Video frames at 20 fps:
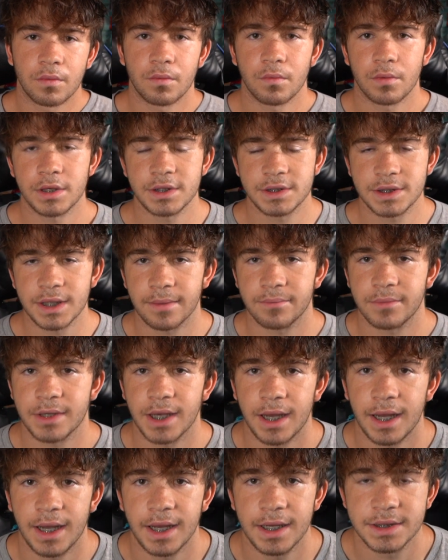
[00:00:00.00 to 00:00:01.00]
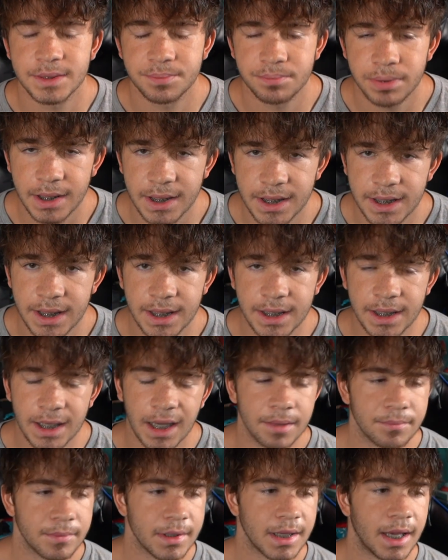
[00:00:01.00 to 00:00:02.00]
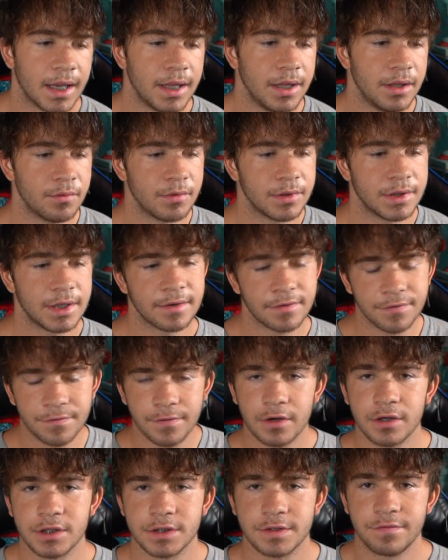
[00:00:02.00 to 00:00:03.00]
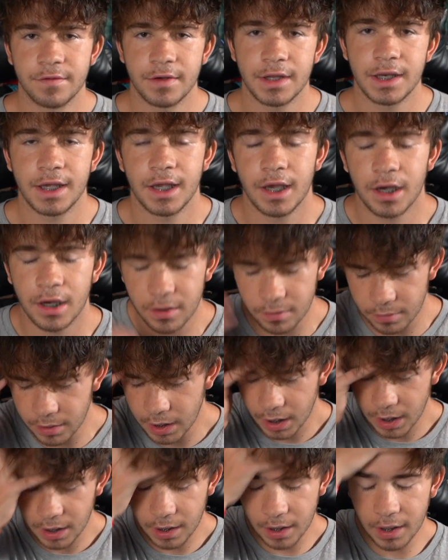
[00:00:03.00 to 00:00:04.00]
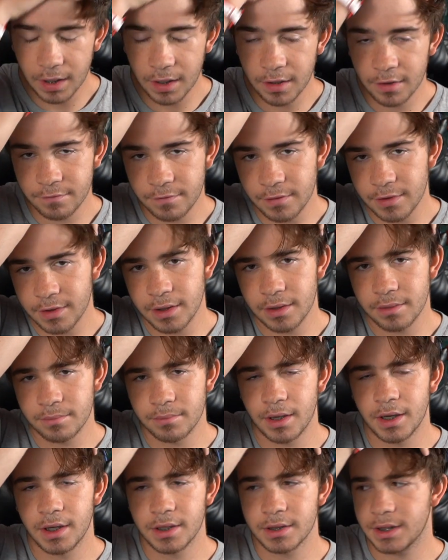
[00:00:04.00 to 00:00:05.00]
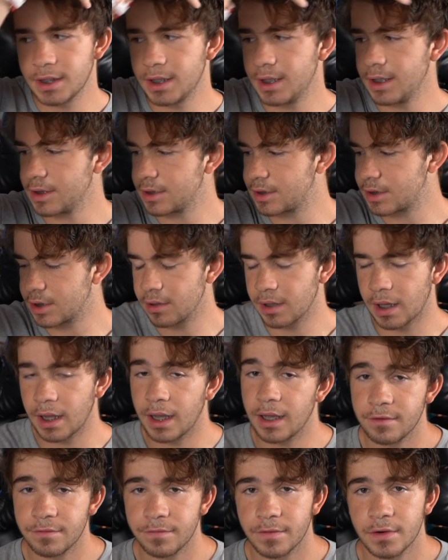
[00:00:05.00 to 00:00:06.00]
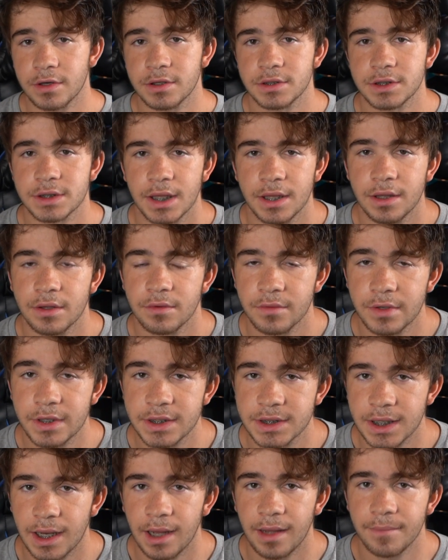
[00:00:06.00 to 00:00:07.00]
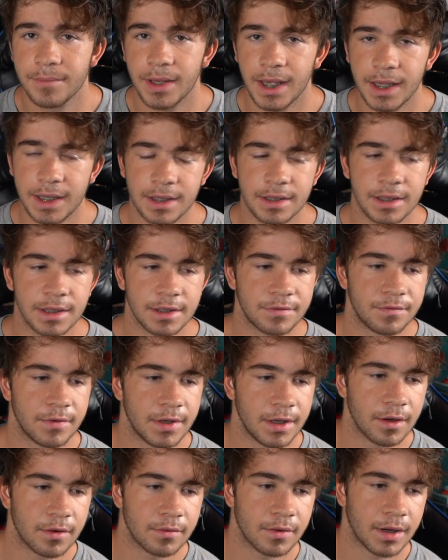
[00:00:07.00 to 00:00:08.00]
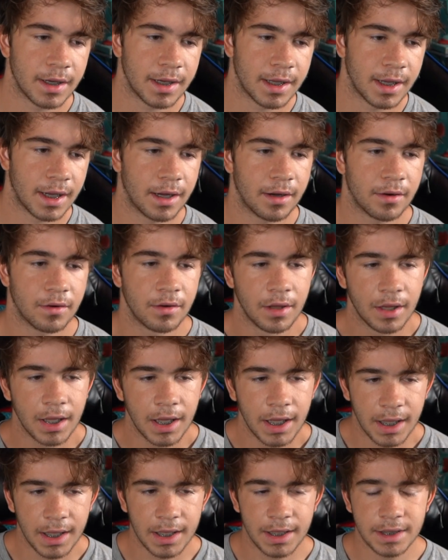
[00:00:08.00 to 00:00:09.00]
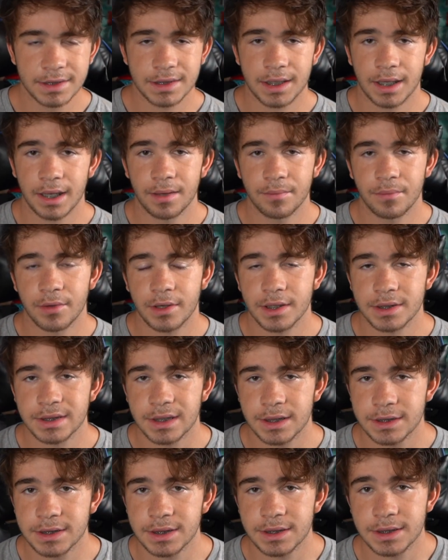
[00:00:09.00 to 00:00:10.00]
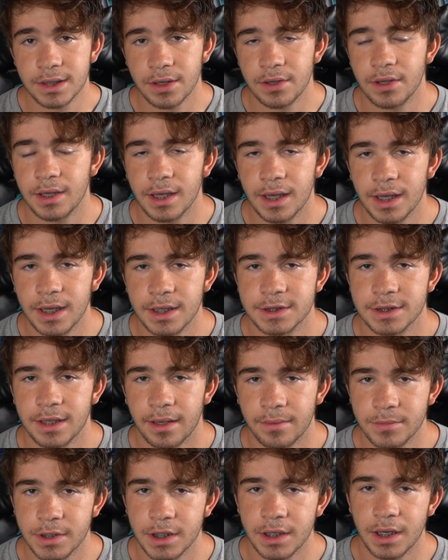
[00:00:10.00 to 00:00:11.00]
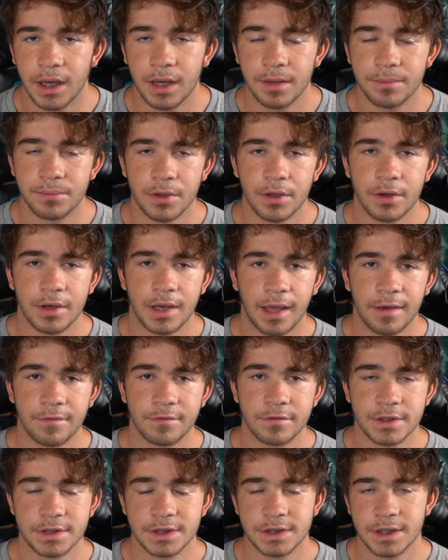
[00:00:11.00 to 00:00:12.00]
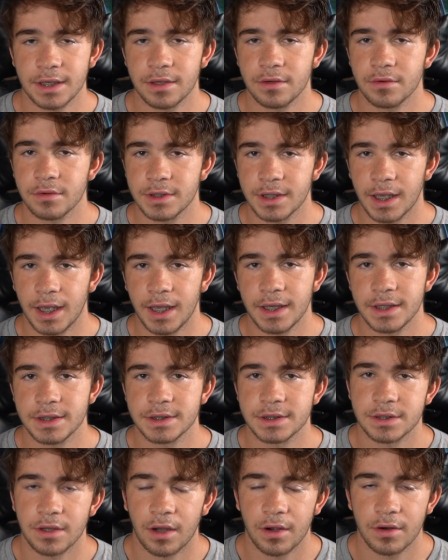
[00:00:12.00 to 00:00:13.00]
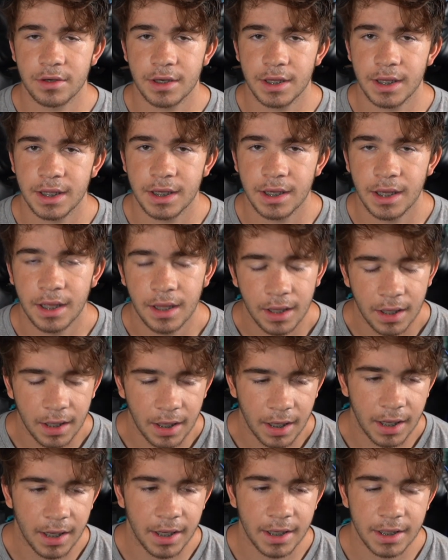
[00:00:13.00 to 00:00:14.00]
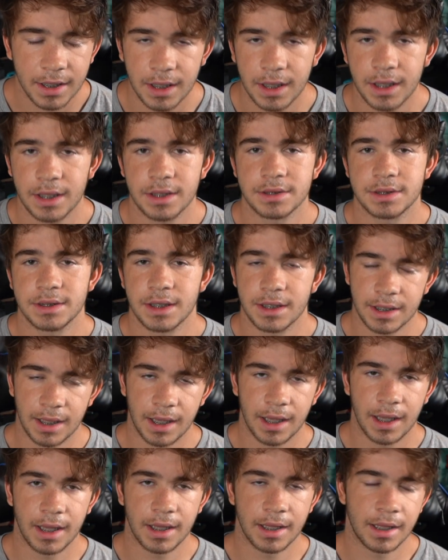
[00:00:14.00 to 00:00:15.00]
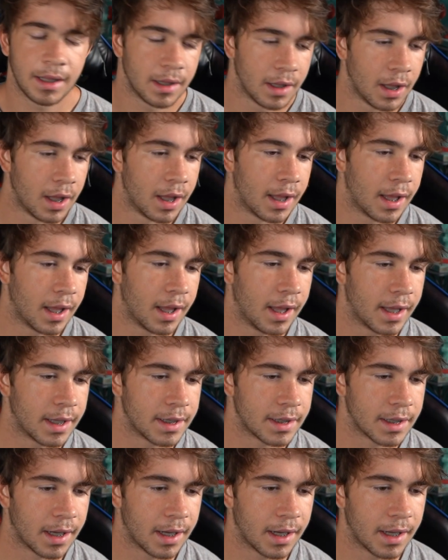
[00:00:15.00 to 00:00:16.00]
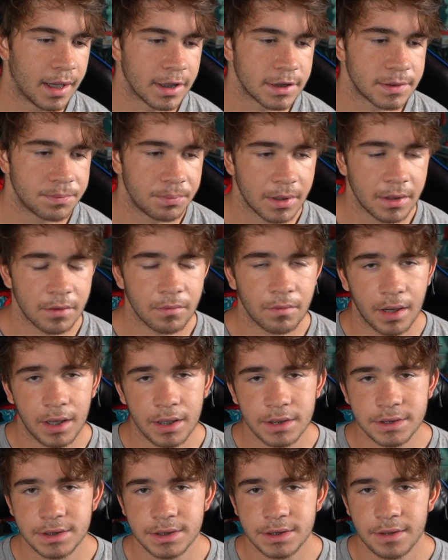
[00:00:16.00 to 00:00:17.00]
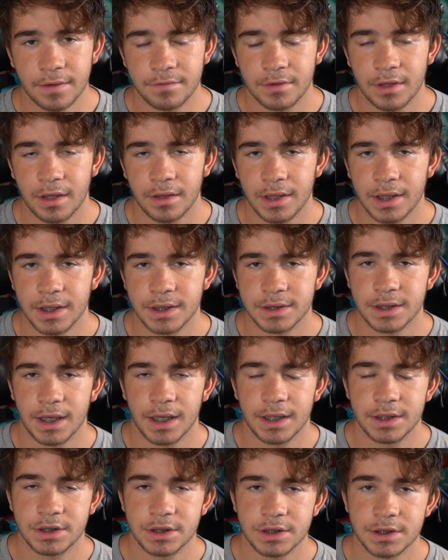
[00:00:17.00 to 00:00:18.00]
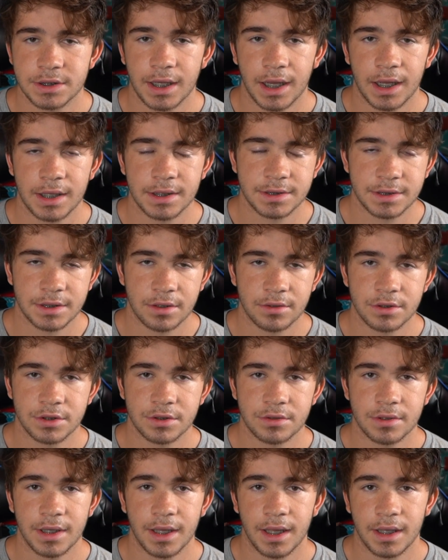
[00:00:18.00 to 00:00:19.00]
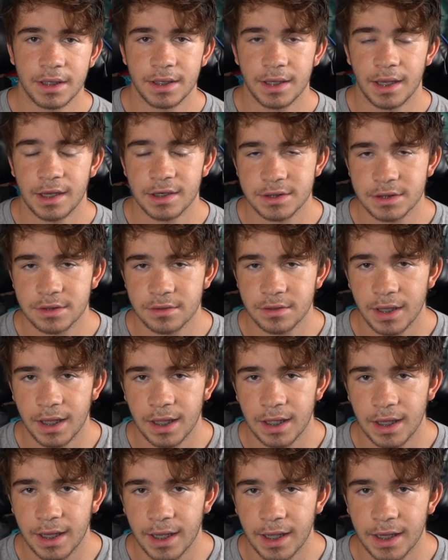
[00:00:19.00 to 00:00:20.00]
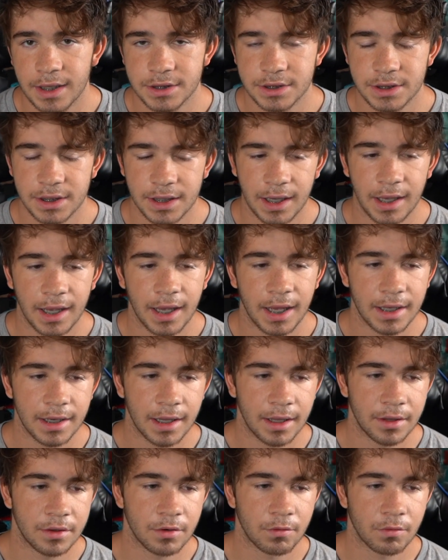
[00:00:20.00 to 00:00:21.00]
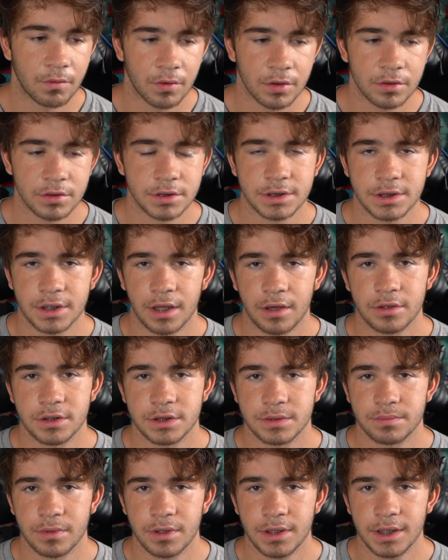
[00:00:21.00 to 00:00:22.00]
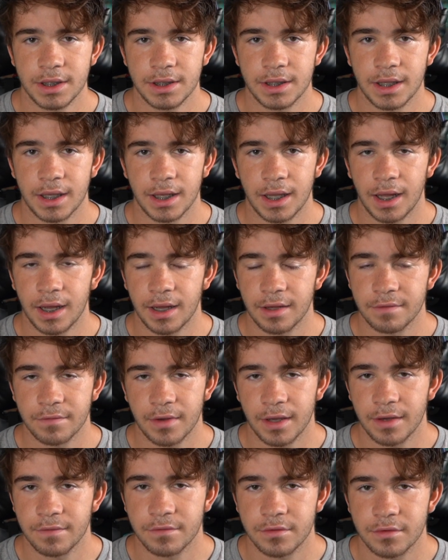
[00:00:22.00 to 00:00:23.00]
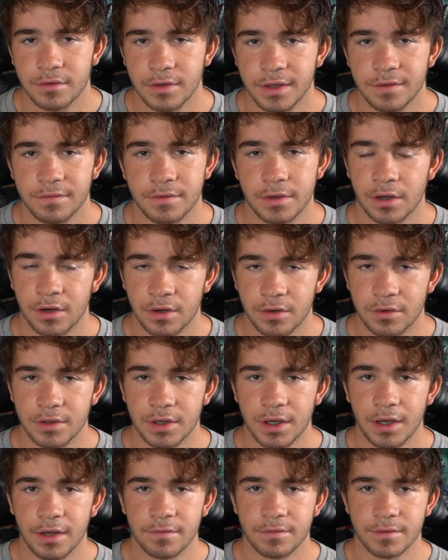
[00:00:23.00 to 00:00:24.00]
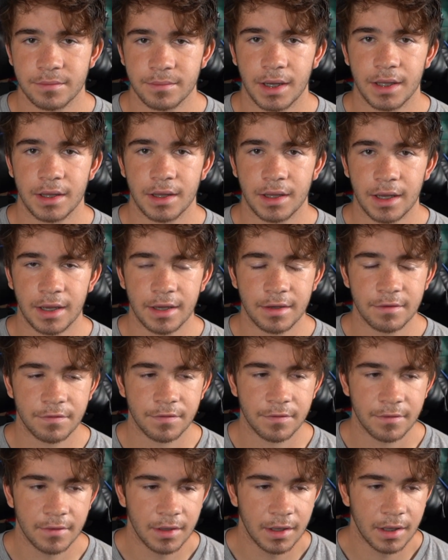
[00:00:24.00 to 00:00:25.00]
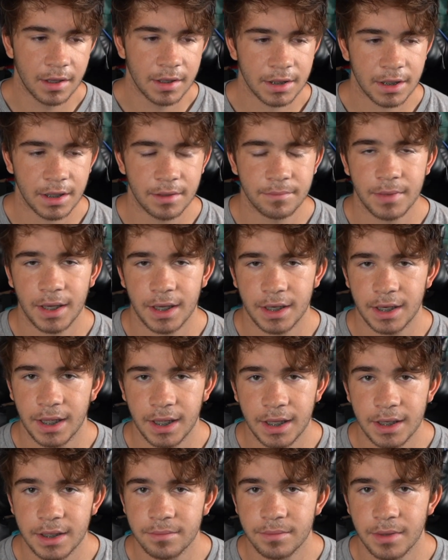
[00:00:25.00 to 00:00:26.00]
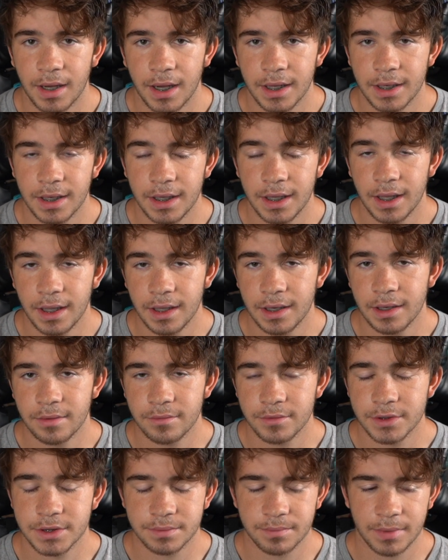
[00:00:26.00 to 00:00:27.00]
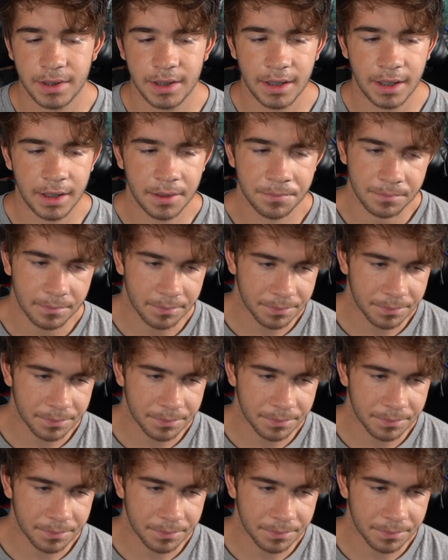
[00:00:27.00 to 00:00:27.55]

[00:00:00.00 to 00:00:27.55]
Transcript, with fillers: What is up, guys? Pinky coming at you with the first video of the month. It is July 1st, and the reason I'm making this video right now is because I was going to tell you guys that I'm going to upload every single day starting again today. And it's been a while since I've done this. I just had surgery, and yesterday I actually had the worst nosebleed that I've ever even heard of in my life come out of anybody, and it was me.